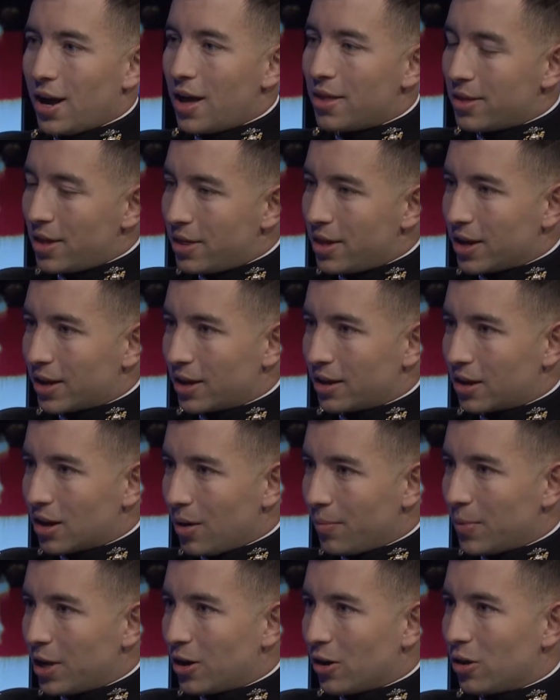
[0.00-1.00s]
and then they can
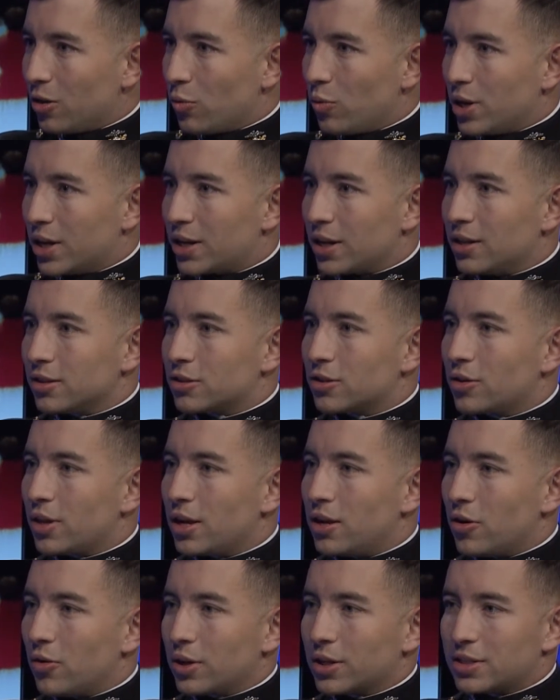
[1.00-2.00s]
come in on the weekend so they know